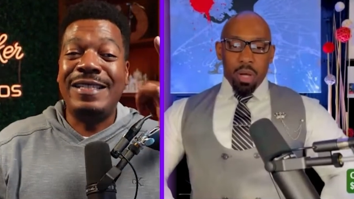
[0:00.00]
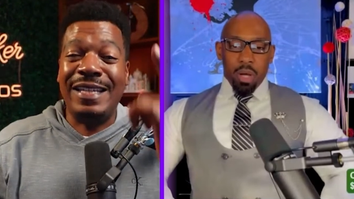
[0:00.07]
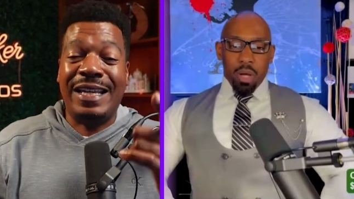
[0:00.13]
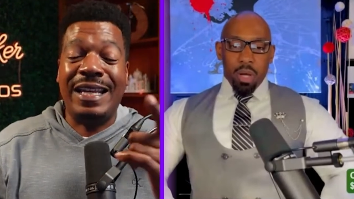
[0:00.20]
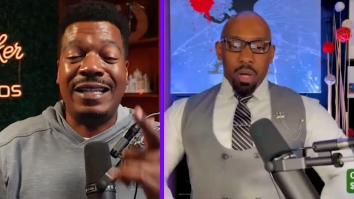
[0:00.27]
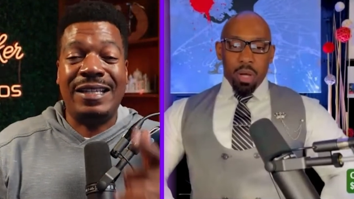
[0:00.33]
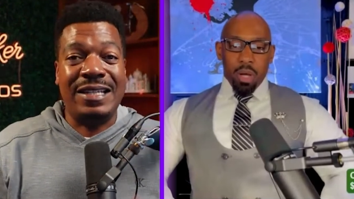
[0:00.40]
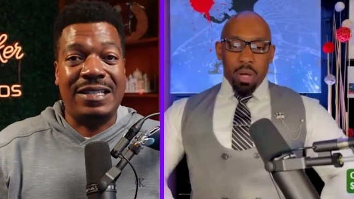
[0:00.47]
Speaker 1: to
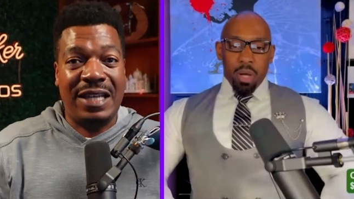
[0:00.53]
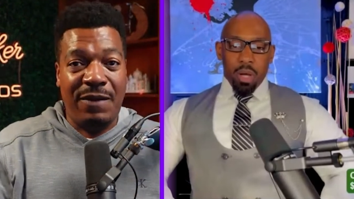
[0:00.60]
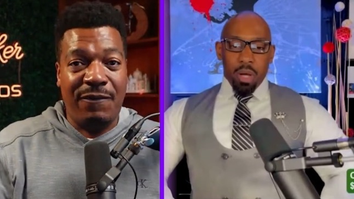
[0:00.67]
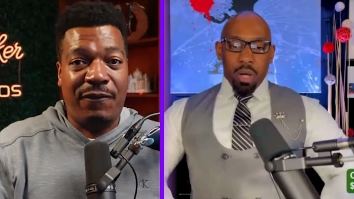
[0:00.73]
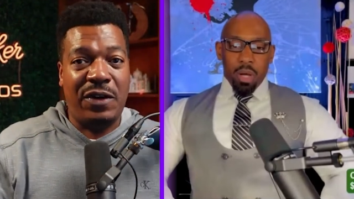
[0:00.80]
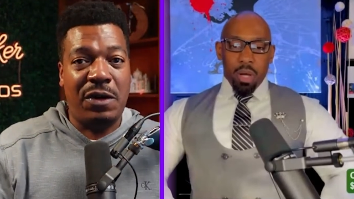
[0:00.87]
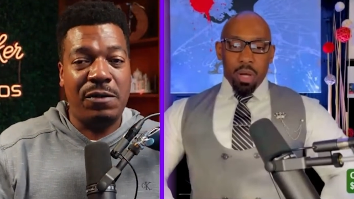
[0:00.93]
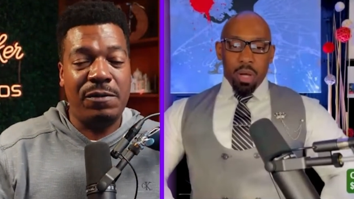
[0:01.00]
get this
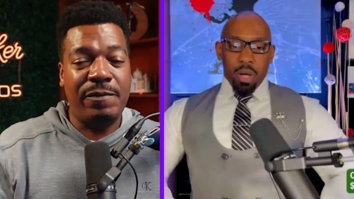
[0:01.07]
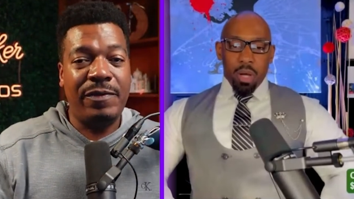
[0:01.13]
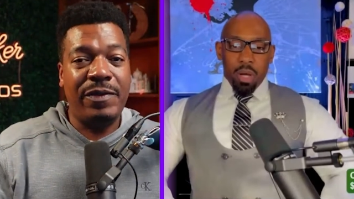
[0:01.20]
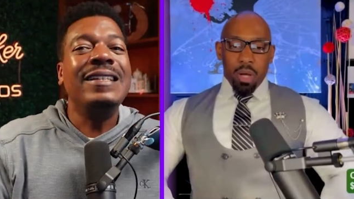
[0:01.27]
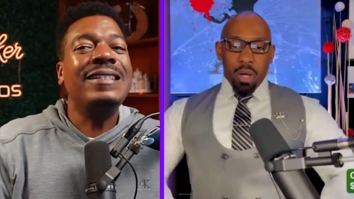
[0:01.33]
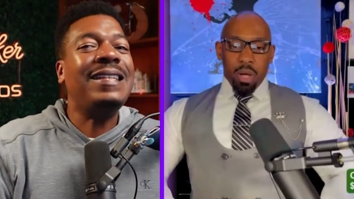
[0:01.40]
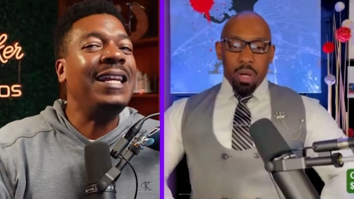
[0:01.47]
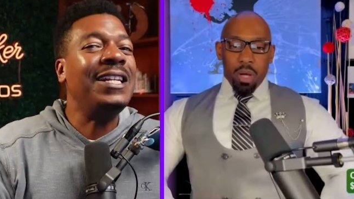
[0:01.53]
info.
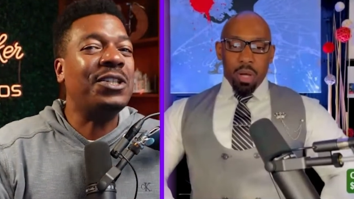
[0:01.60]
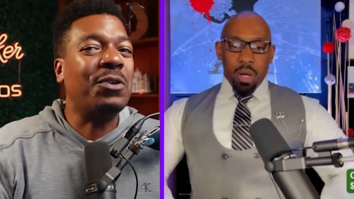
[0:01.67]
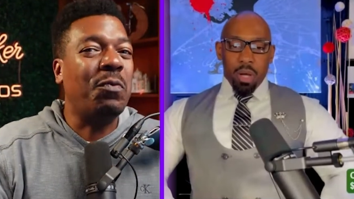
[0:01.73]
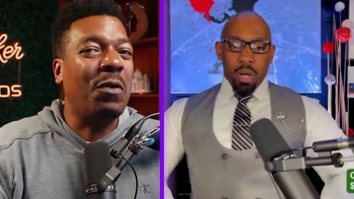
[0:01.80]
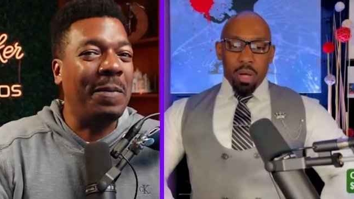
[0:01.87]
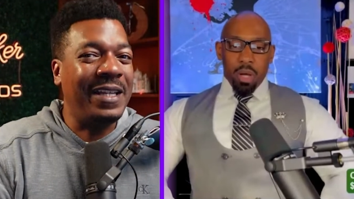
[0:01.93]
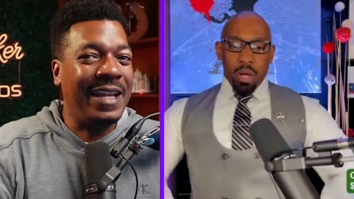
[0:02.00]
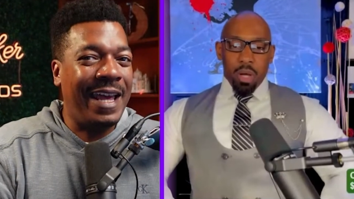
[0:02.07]
Teach a
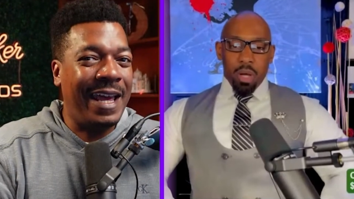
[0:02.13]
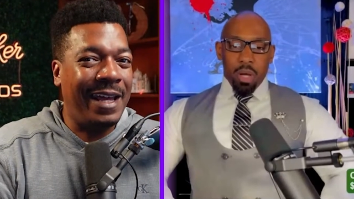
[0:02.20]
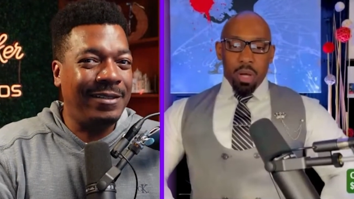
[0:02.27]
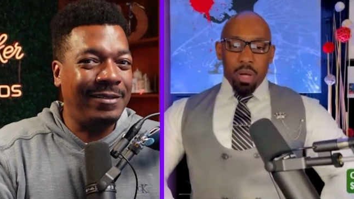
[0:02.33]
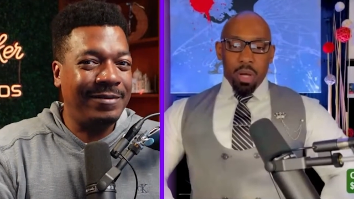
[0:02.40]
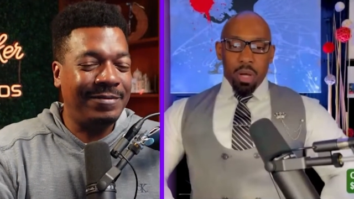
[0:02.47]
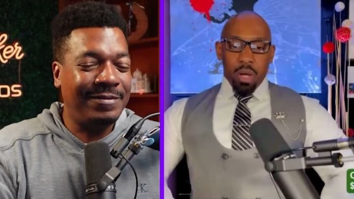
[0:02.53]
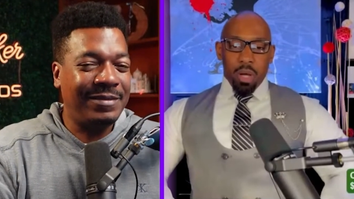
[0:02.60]
woman that.
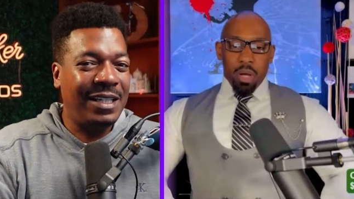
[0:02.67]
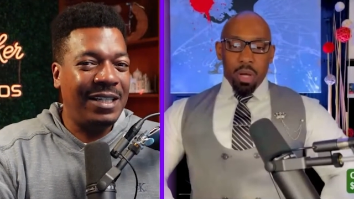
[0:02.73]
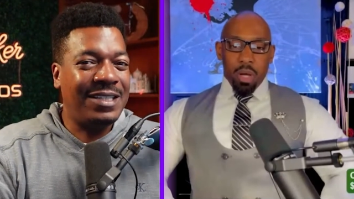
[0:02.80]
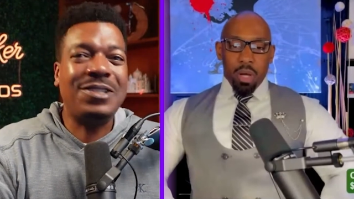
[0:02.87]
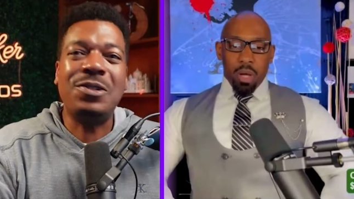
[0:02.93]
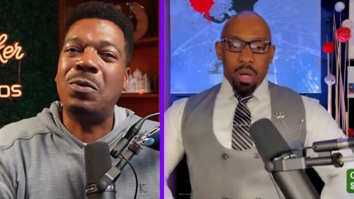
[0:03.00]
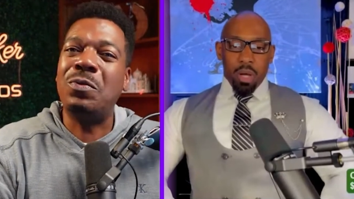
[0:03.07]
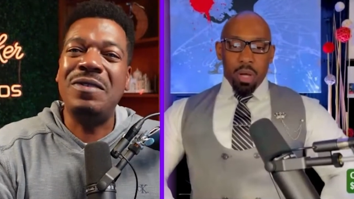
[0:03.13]

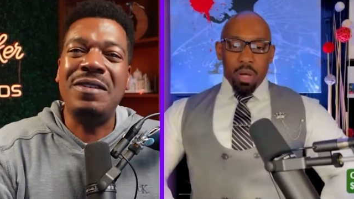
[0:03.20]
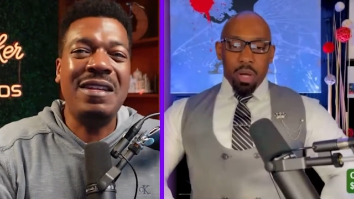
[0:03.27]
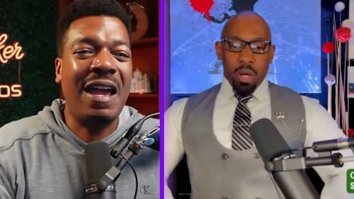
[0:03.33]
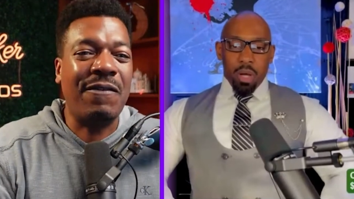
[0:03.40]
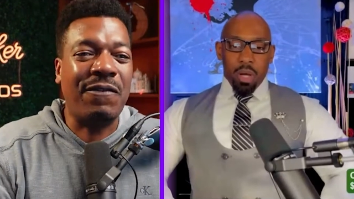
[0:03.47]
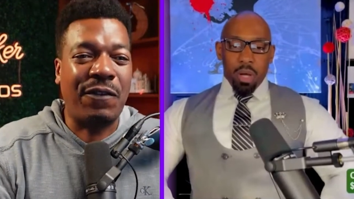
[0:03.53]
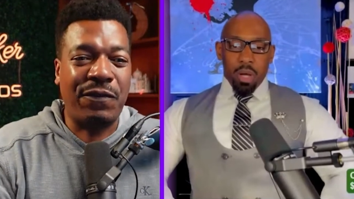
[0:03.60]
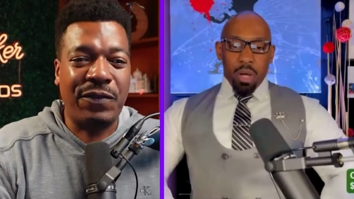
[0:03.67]
She'll
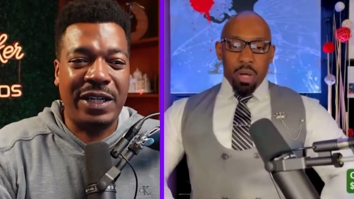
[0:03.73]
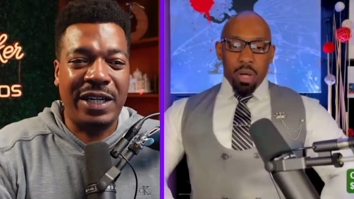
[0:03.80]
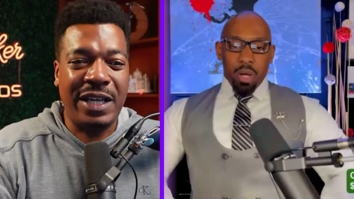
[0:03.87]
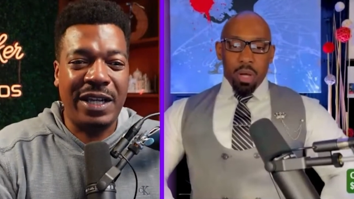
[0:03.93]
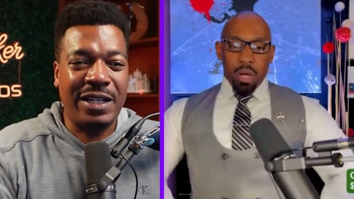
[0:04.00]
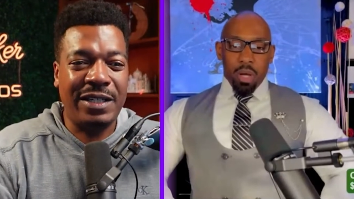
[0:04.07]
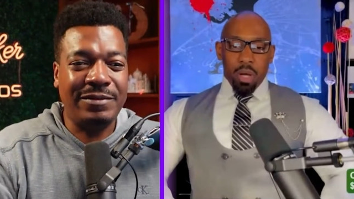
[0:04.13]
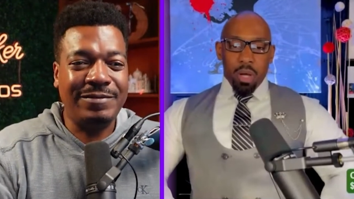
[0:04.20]
never forget
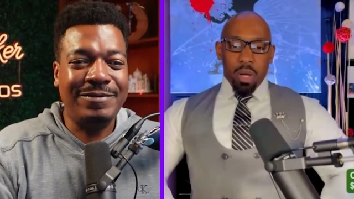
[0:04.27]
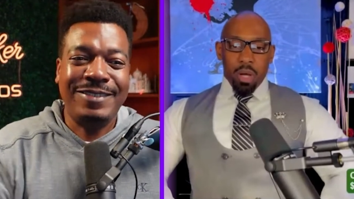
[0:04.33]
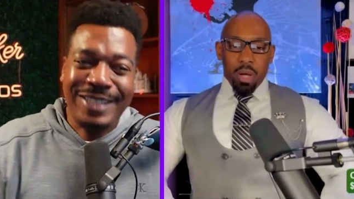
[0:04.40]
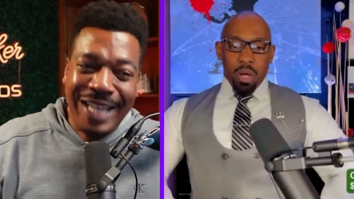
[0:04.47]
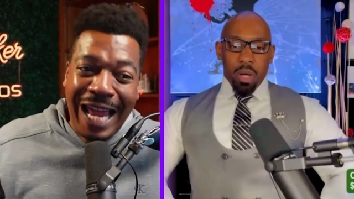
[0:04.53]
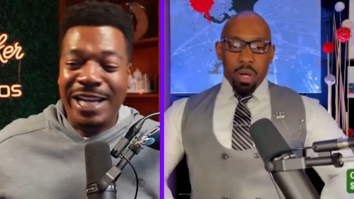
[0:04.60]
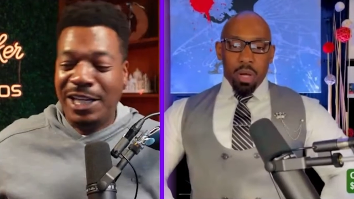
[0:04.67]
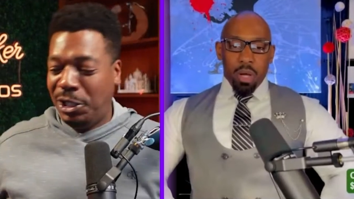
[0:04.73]
it.
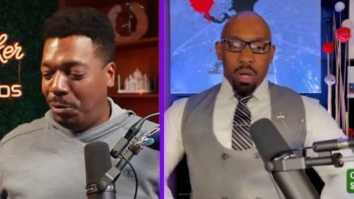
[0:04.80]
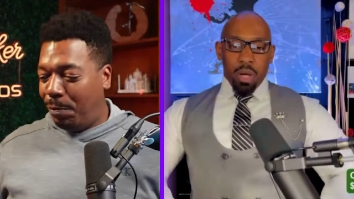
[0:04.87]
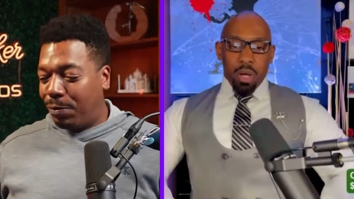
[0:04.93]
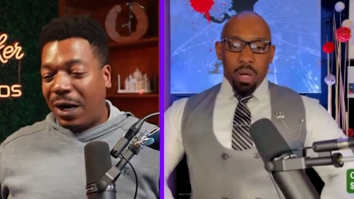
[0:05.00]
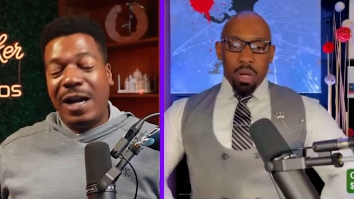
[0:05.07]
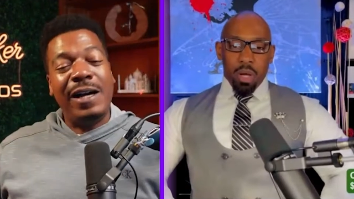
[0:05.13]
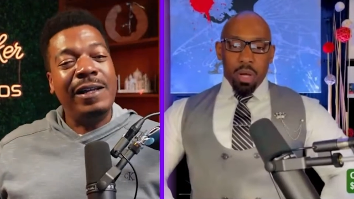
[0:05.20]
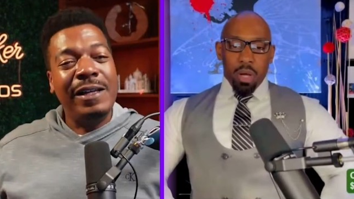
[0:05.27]
Thank you,
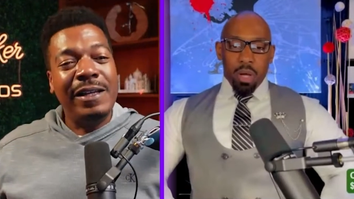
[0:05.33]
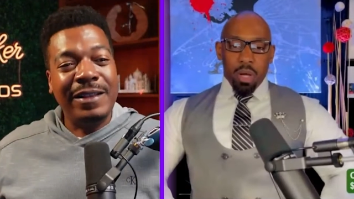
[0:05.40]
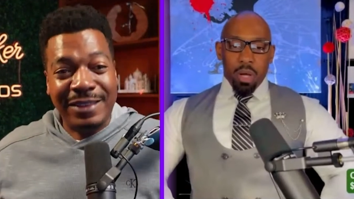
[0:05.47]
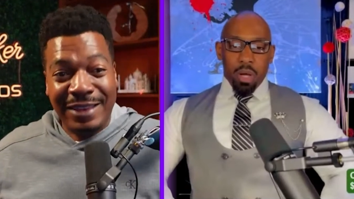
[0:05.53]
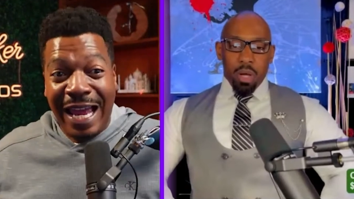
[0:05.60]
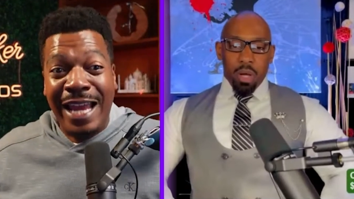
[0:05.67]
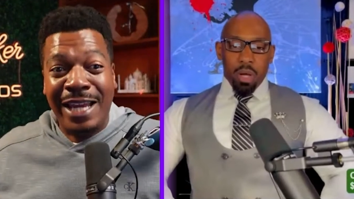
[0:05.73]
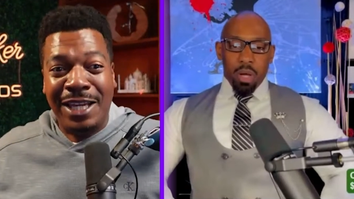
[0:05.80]
bruh.
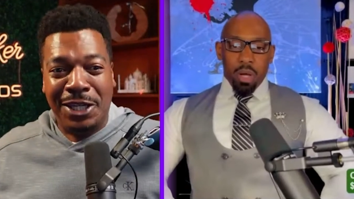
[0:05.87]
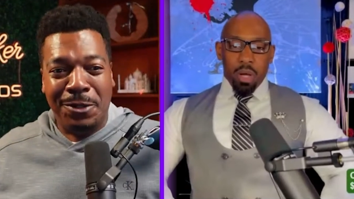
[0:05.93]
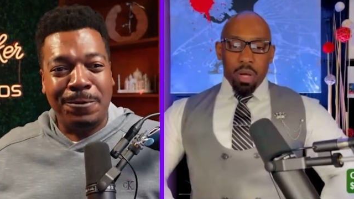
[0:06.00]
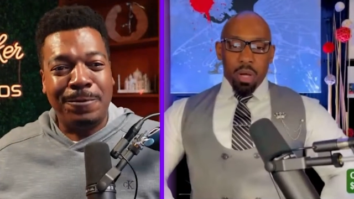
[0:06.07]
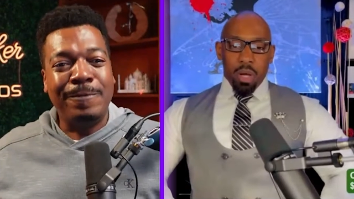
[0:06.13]
Thank you.